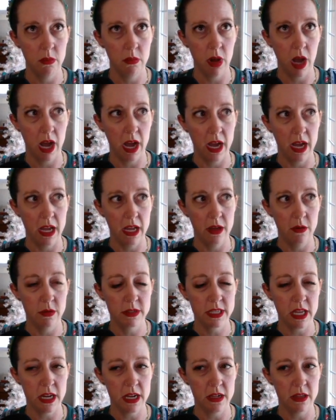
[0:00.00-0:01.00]
I
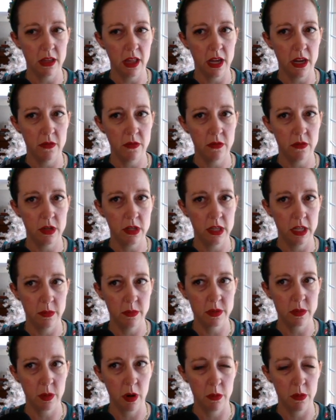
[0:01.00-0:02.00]
was getting a lot of
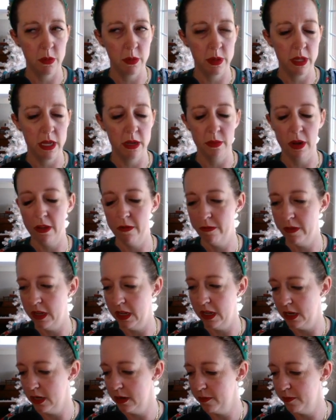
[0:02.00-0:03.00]
clips probably in my
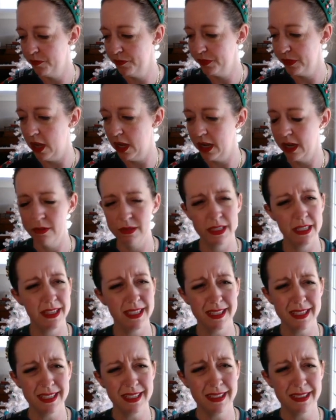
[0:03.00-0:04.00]
feed, and I was like,
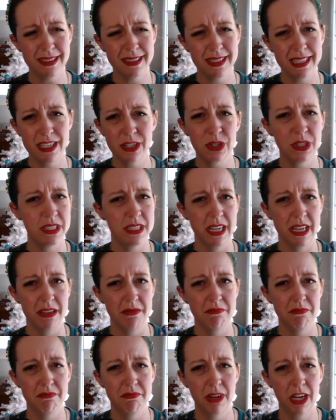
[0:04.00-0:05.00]
this is interesting.
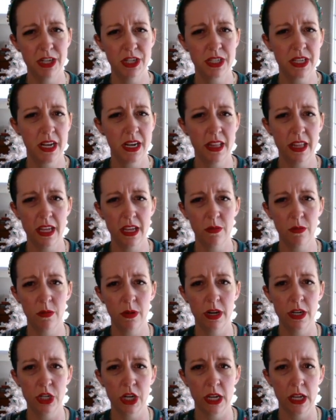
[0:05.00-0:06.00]
I just kind of
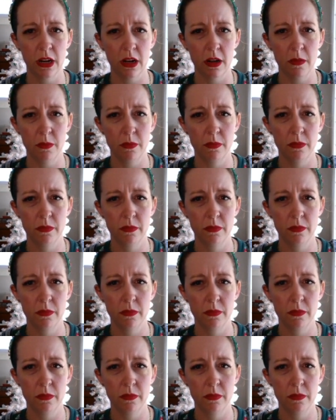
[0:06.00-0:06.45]
want to check it out.